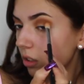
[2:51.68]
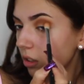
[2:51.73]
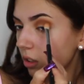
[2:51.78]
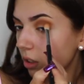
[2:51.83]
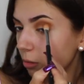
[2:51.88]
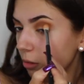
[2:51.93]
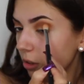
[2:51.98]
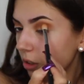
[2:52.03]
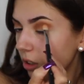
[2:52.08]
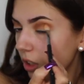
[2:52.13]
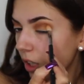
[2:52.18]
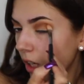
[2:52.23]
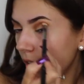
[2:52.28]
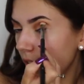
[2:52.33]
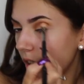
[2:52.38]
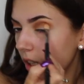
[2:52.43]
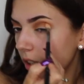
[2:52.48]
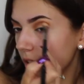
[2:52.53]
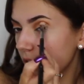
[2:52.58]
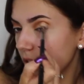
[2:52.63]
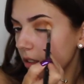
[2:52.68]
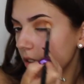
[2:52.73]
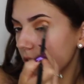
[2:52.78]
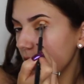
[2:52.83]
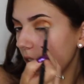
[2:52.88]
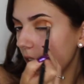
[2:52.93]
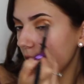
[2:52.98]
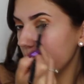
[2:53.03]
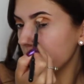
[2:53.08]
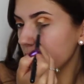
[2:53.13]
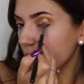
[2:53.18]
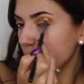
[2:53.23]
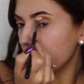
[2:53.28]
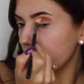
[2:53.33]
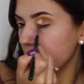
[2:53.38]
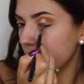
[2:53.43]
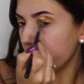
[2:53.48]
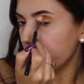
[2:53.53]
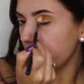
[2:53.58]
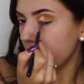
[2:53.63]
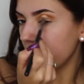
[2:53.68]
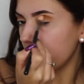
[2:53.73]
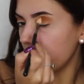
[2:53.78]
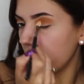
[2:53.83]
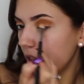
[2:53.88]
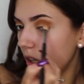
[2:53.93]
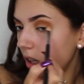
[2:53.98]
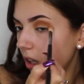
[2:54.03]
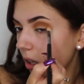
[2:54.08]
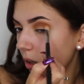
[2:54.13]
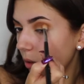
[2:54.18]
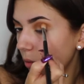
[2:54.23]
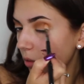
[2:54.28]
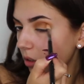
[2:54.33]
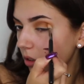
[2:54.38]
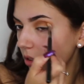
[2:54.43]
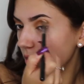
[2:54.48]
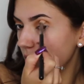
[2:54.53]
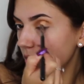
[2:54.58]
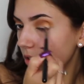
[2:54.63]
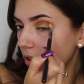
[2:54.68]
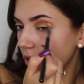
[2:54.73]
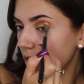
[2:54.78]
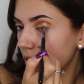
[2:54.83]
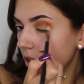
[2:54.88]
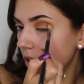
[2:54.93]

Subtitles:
So I'm just taking this in the outer corner and blending it inwards